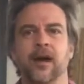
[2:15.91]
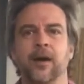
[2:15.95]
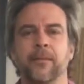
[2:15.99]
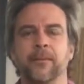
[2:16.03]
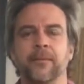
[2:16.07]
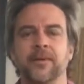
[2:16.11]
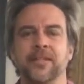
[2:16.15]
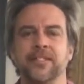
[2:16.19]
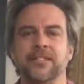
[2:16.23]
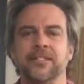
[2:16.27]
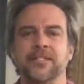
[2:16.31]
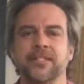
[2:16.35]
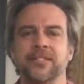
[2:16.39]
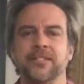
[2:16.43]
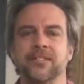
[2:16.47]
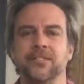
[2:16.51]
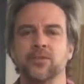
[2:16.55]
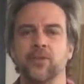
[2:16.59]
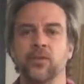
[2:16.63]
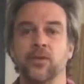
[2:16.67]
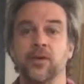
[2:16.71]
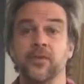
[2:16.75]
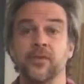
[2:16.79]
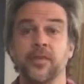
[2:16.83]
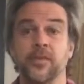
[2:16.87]
It's a
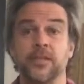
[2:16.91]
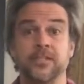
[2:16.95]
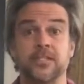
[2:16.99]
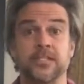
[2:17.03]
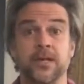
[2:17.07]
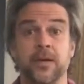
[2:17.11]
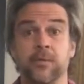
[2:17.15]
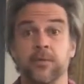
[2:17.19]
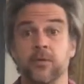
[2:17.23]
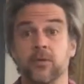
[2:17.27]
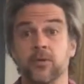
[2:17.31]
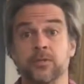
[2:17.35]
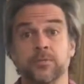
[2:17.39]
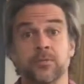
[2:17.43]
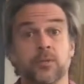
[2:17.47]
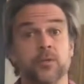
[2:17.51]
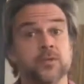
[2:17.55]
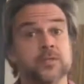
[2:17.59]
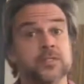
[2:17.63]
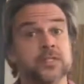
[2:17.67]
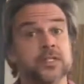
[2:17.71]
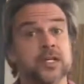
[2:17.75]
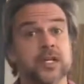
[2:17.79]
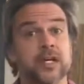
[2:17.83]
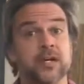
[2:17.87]
story that's composed
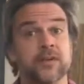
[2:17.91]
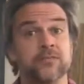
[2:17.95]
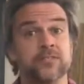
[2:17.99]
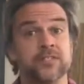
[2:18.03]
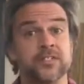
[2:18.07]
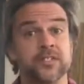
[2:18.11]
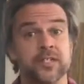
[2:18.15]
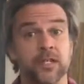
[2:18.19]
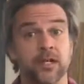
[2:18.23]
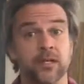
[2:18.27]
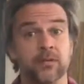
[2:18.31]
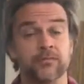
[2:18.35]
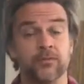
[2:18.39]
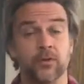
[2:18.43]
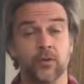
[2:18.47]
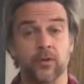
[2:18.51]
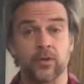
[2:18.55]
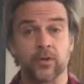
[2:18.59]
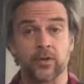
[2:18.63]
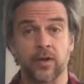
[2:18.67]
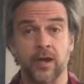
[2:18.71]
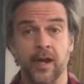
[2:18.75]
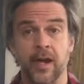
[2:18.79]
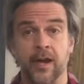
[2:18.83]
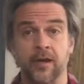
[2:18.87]
mostly of still
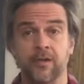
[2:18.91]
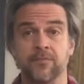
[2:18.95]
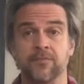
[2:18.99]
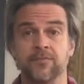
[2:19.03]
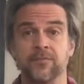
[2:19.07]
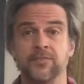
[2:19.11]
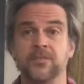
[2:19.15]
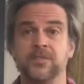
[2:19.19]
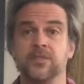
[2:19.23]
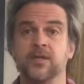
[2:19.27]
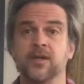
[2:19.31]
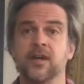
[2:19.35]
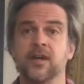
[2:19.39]
photographs,